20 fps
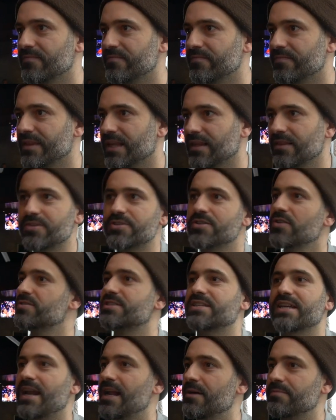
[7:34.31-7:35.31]
Right. There's no
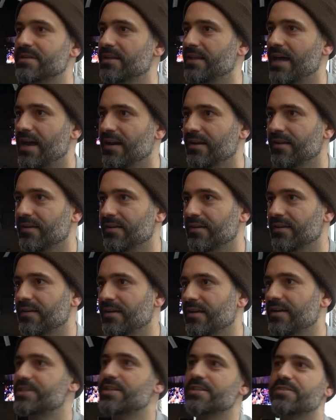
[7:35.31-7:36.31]
setup to that. Yeah.
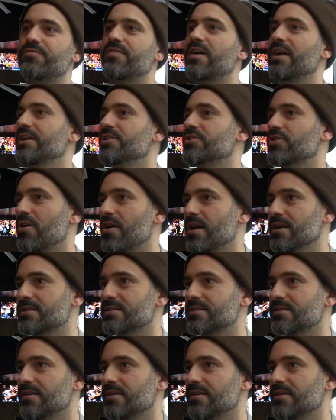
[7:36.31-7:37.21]
It's just funny drawings.